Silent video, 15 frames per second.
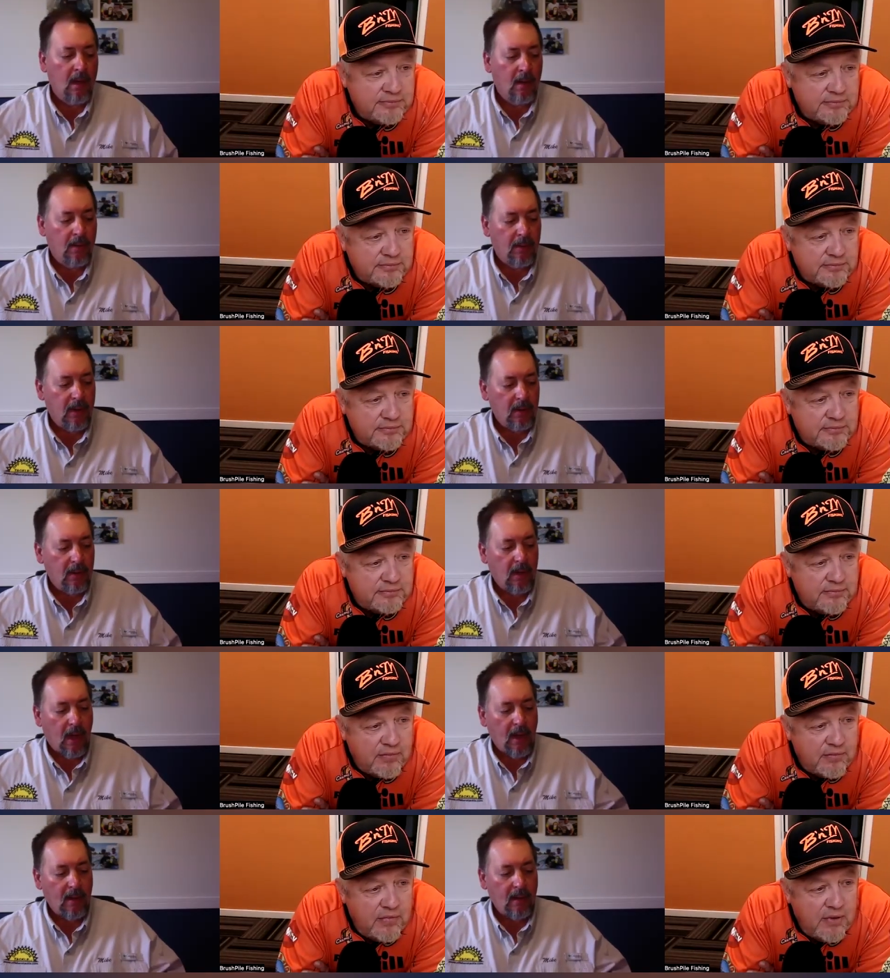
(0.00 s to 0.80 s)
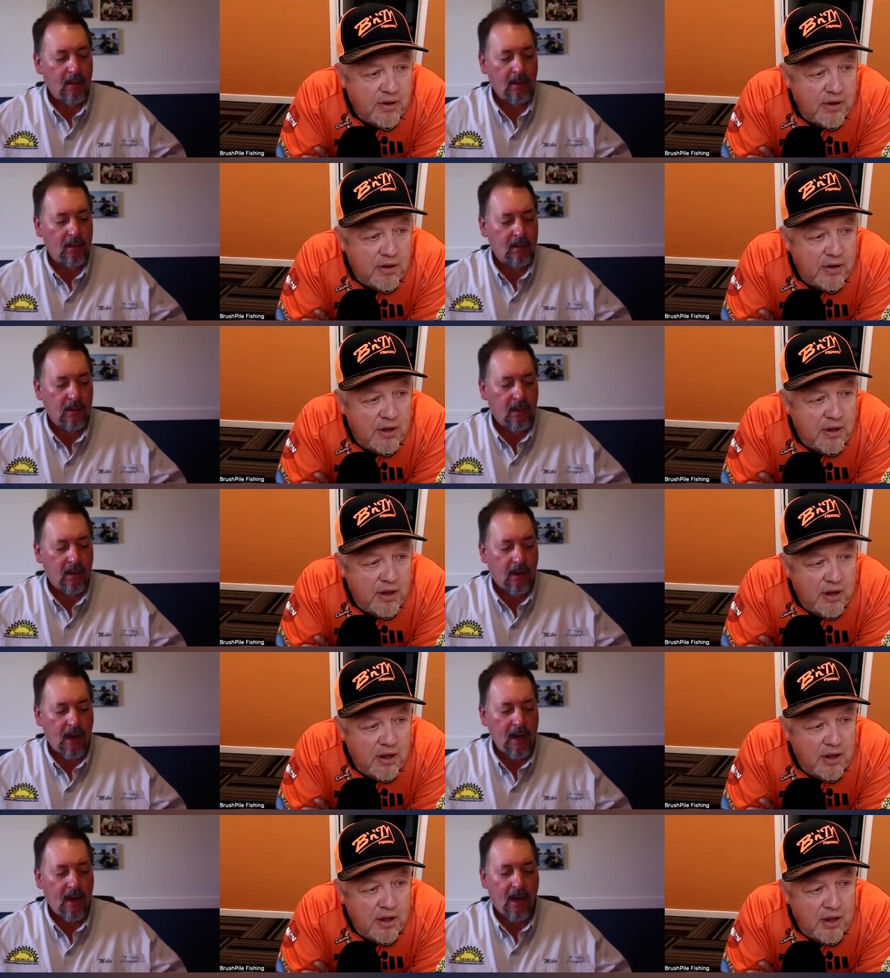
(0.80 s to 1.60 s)
Speaker 1: Well, uh, you know,
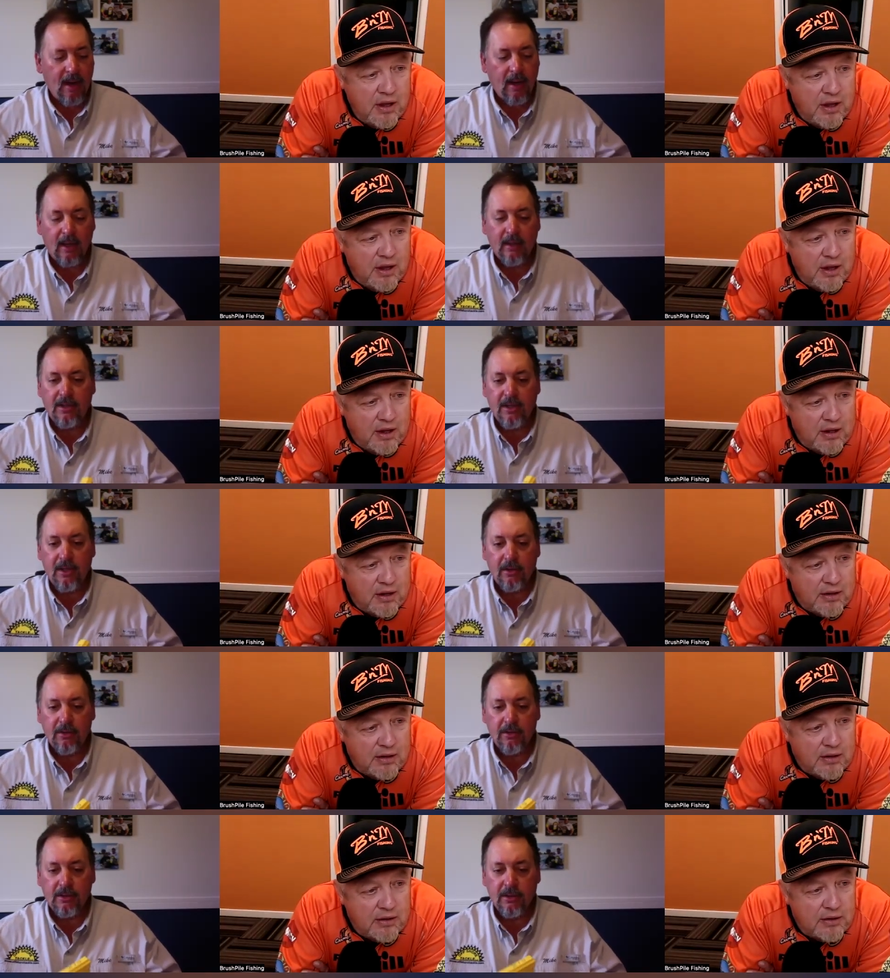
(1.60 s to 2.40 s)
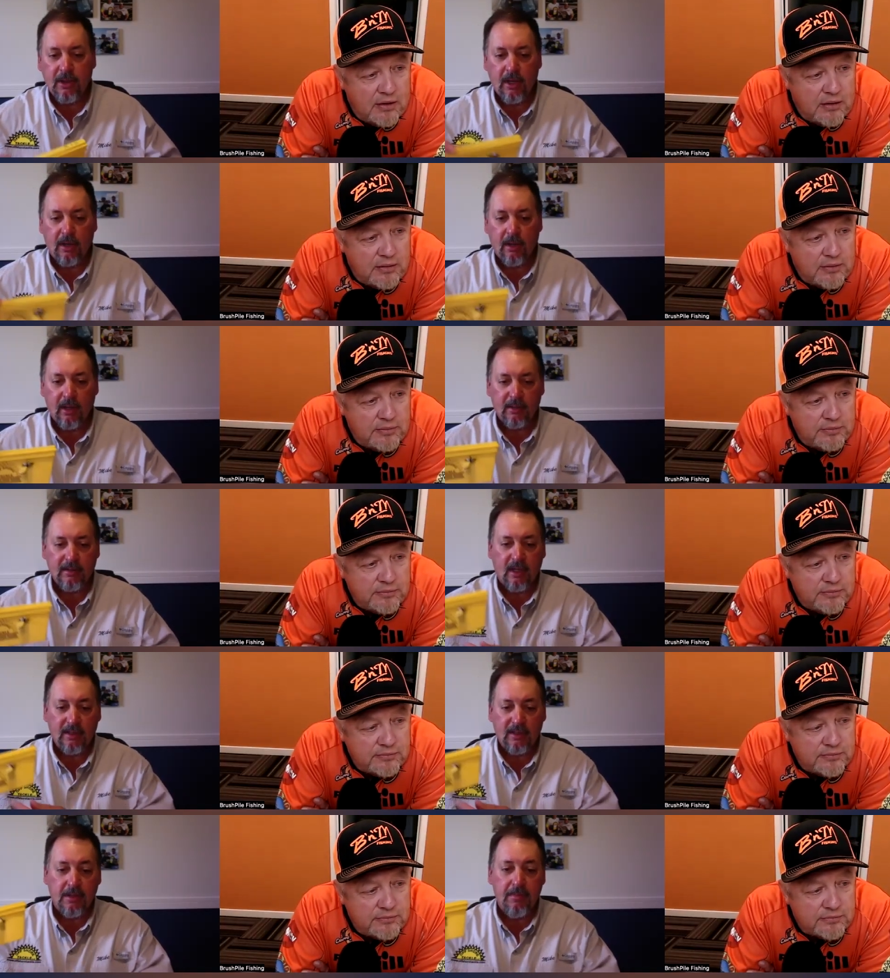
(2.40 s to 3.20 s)
I, I, like to use, you know, it's
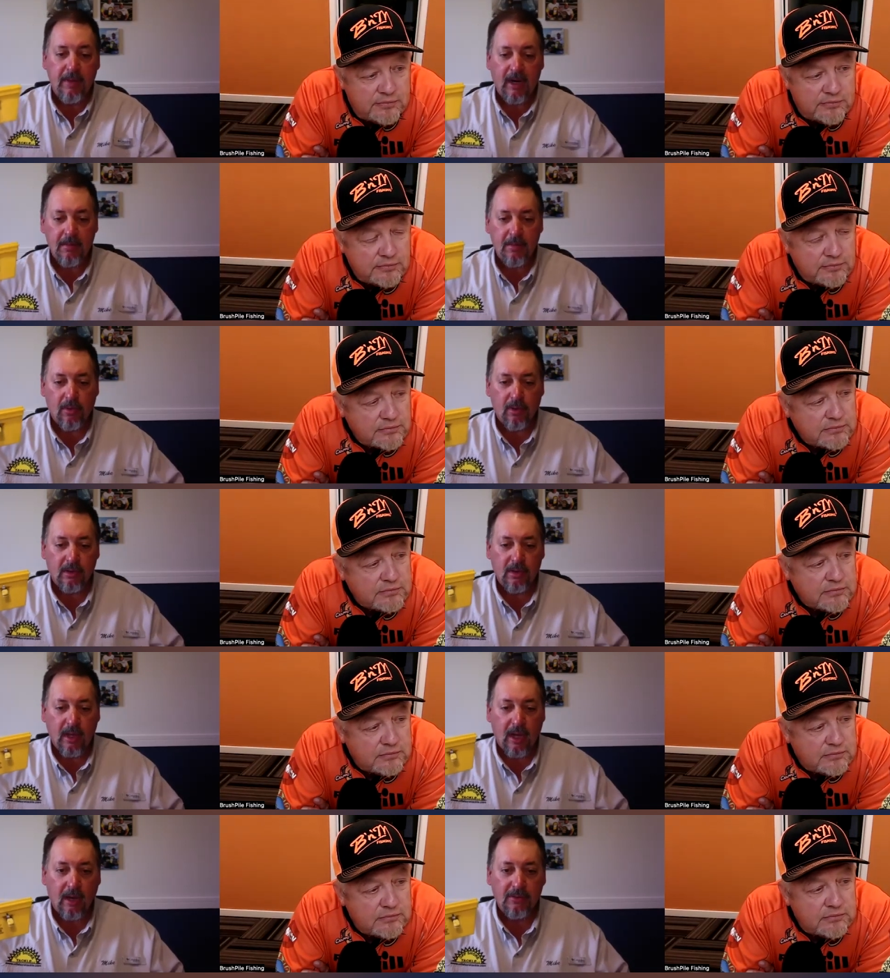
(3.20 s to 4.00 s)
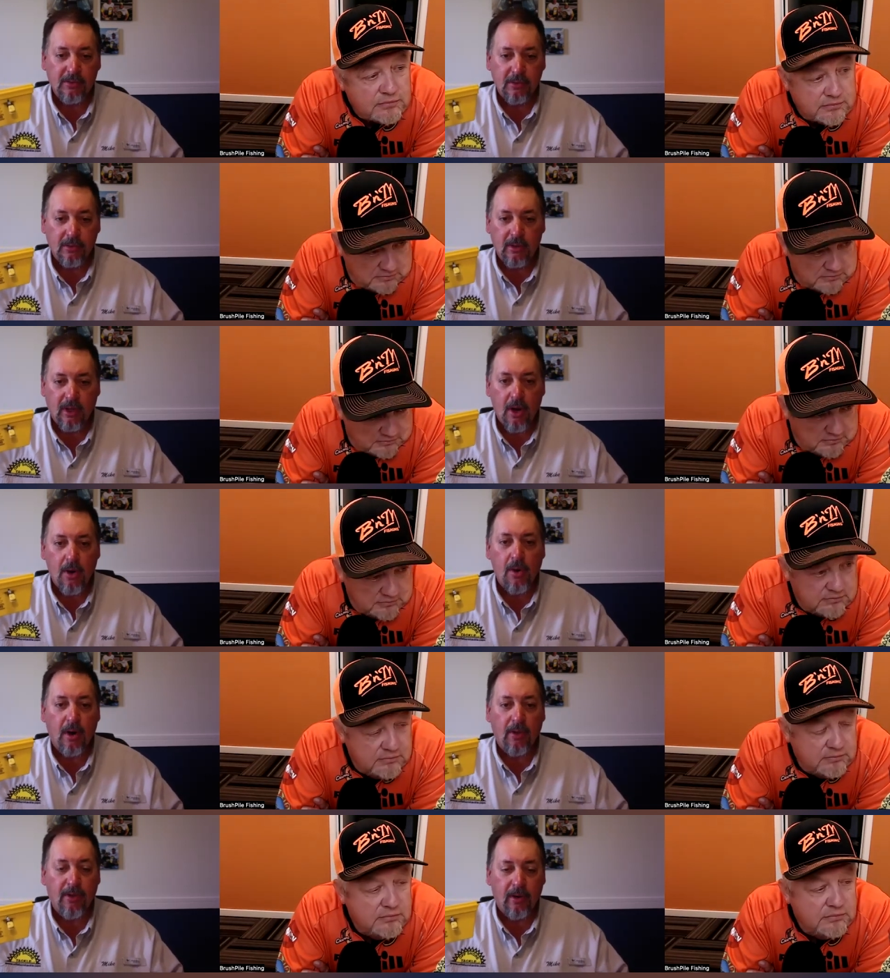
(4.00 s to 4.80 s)
it's the mini board, the offshore, the
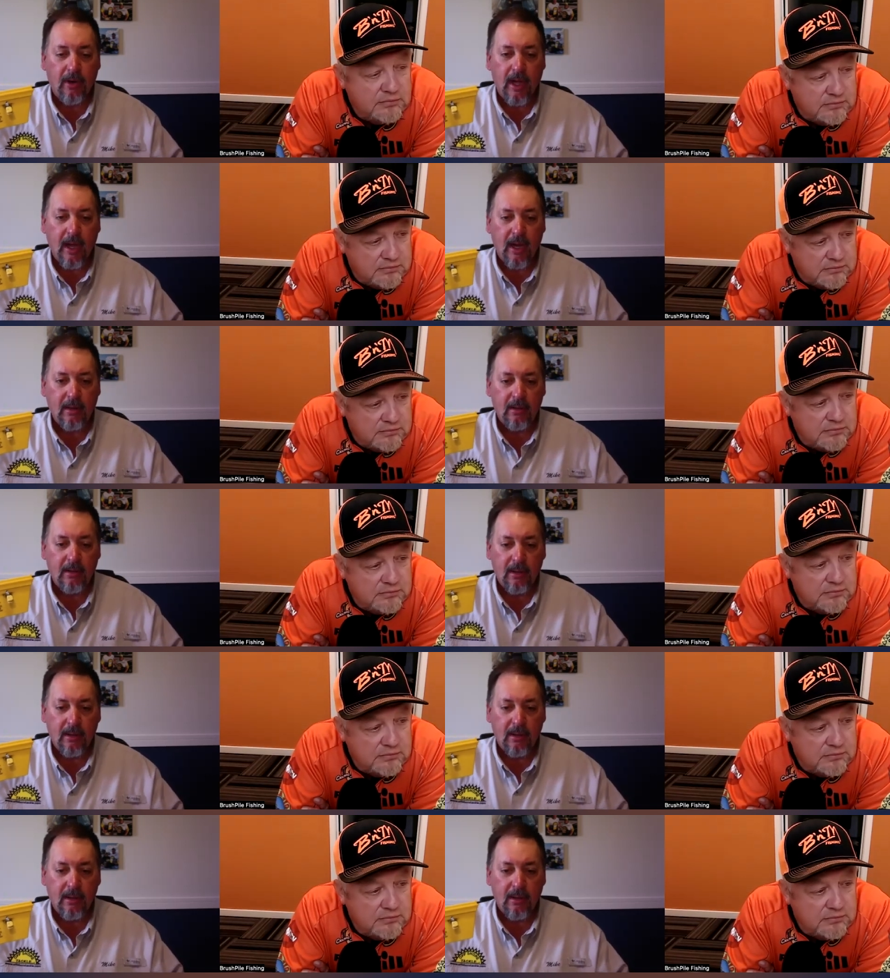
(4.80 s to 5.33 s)
OR38,